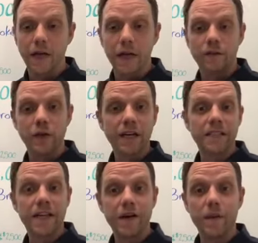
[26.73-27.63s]
If you guys
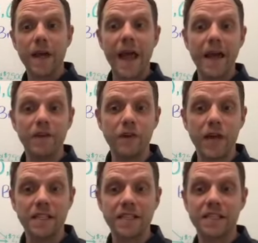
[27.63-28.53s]
can hear me and if you
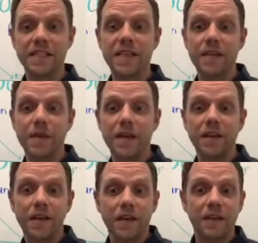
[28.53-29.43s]
guys can see
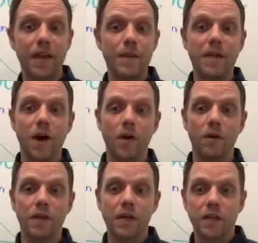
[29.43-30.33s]
me, let me know.